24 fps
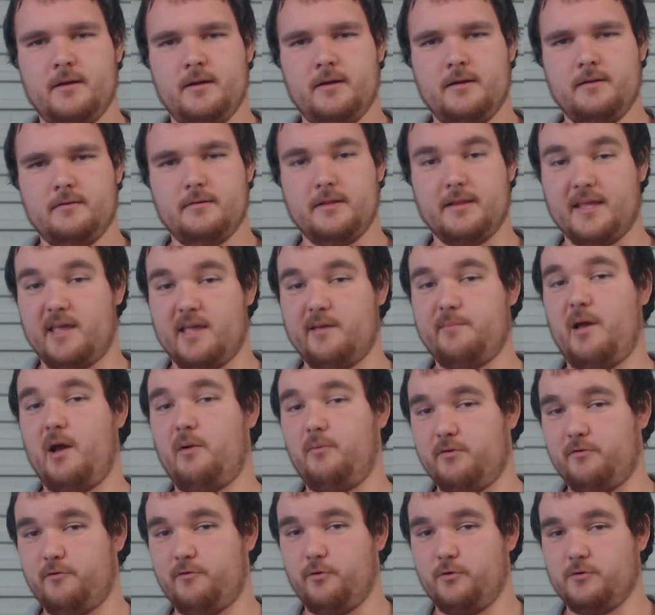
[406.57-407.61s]
Then they came out
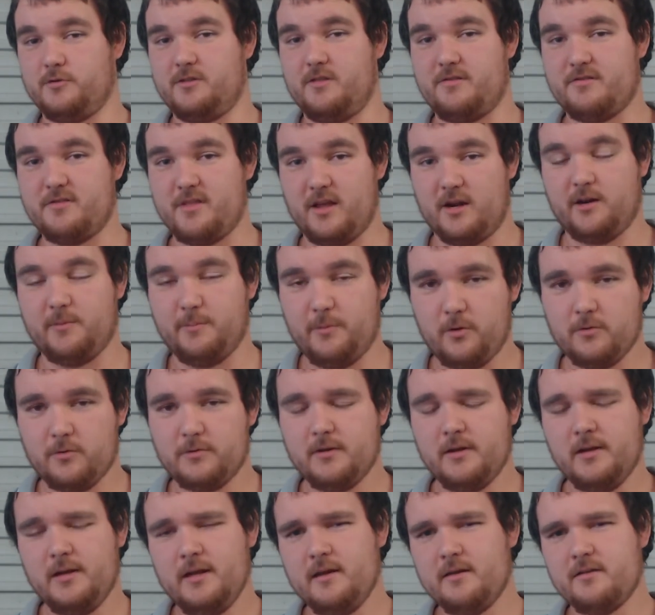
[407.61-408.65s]
with, of course, the
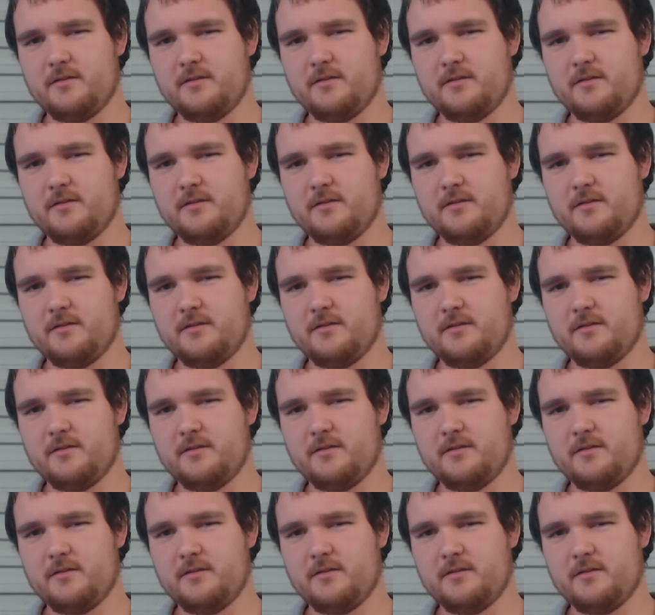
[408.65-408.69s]
Thunderbolt.